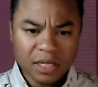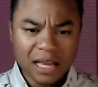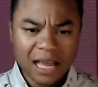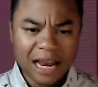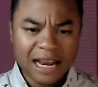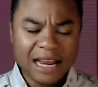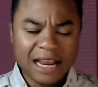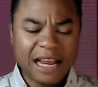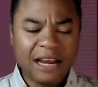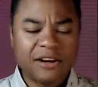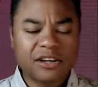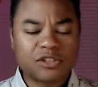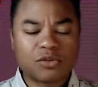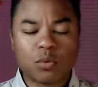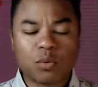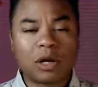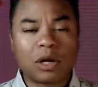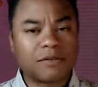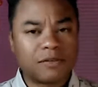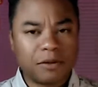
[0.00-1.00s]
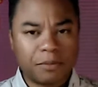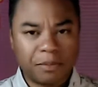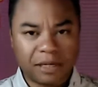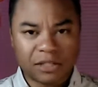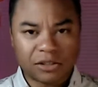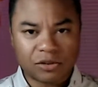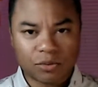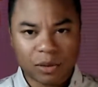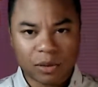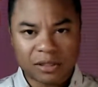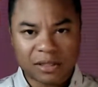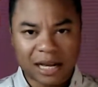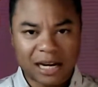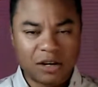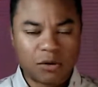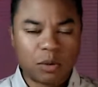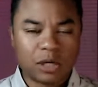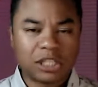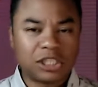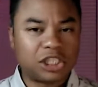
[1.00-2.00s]
here is one of the biggest ones. I
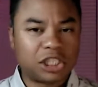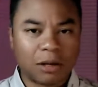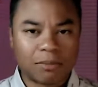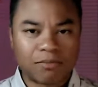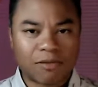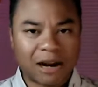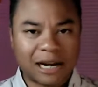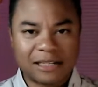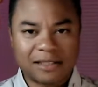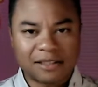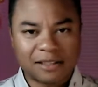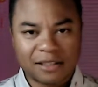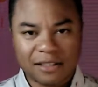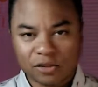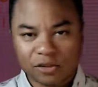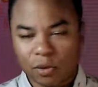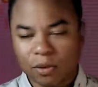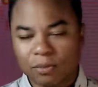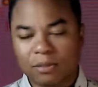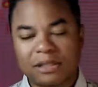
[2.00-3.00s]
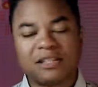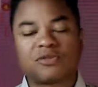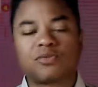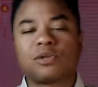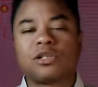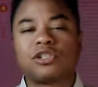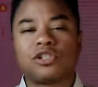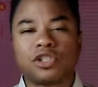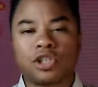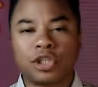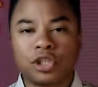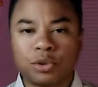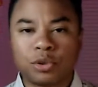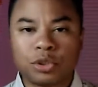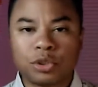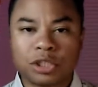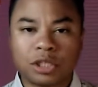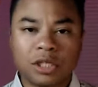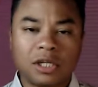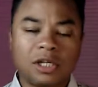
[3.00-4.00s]
didn't want to jump right into this one, but this one is
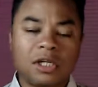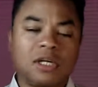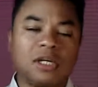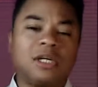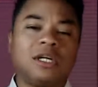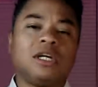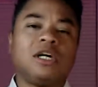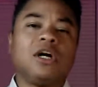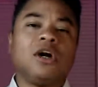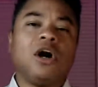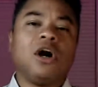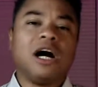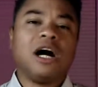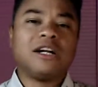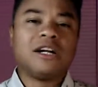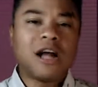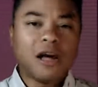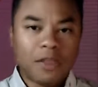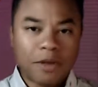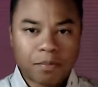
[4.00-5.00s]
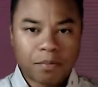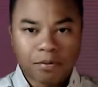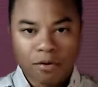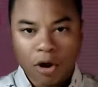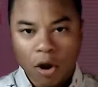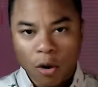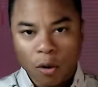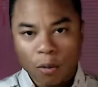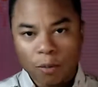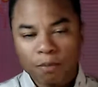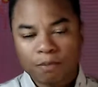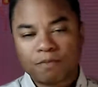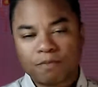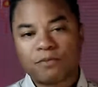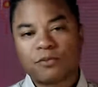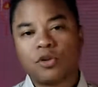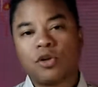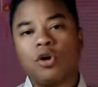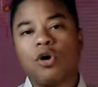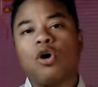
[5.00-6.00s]
huge. Another pro
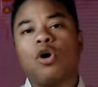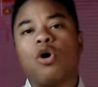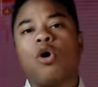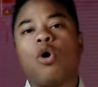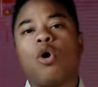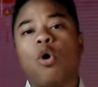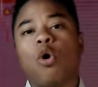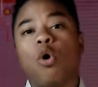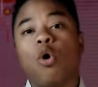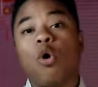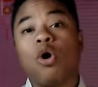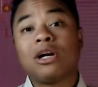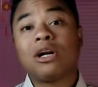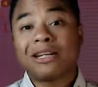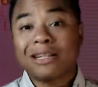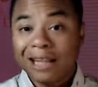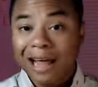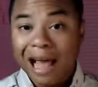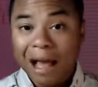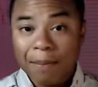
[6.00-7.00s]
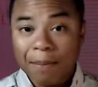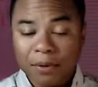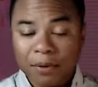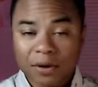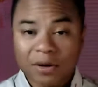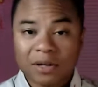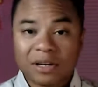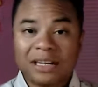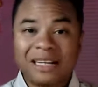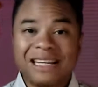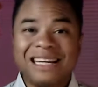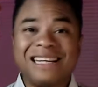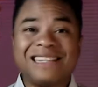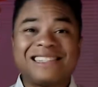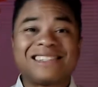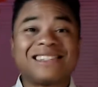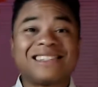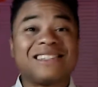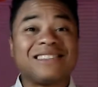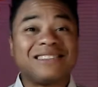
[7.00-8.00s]
on Clapper.
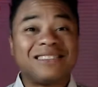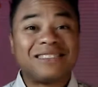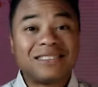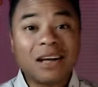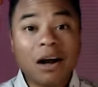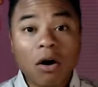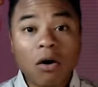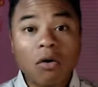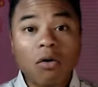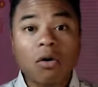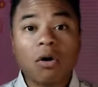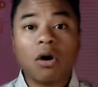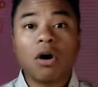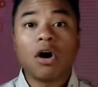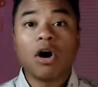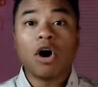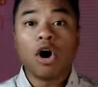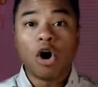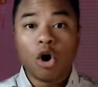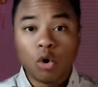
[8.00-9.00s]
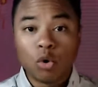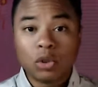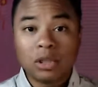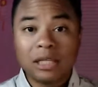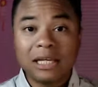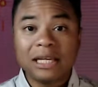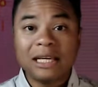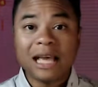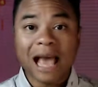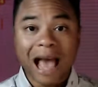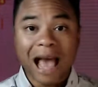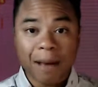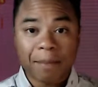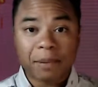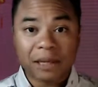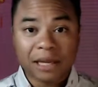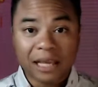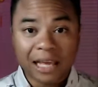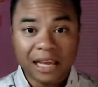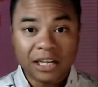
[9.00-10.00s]
It's an adult only
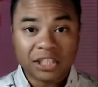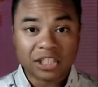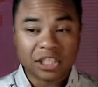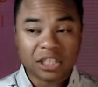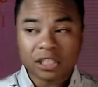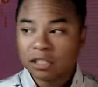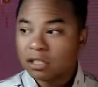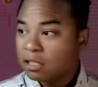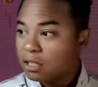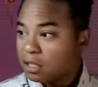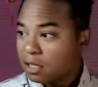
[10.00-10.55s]
application.